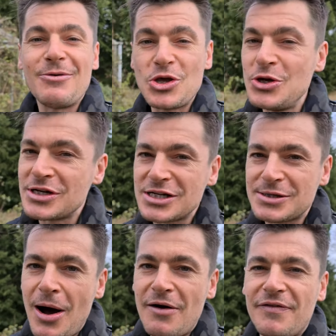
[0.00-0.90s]
using a
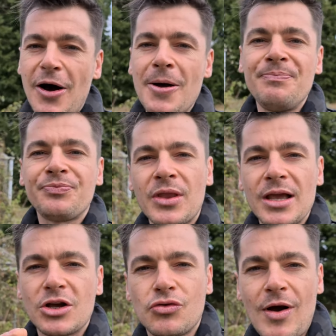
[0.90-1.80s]
smartphone,
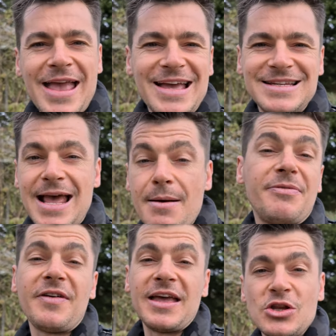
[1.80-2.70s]
create
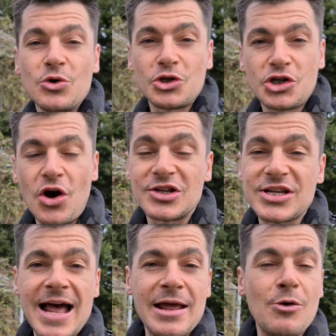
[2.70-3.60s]
depth in your shots
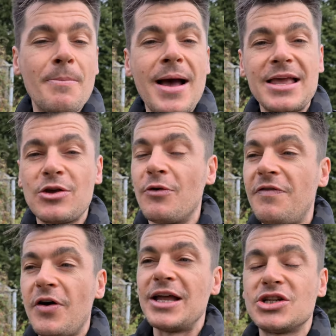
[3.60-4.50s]
and it will make your
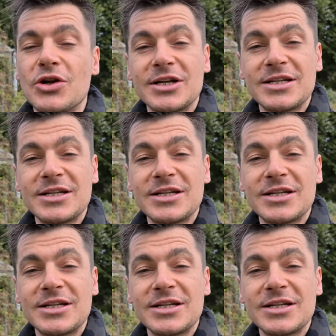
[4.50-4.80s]
footage look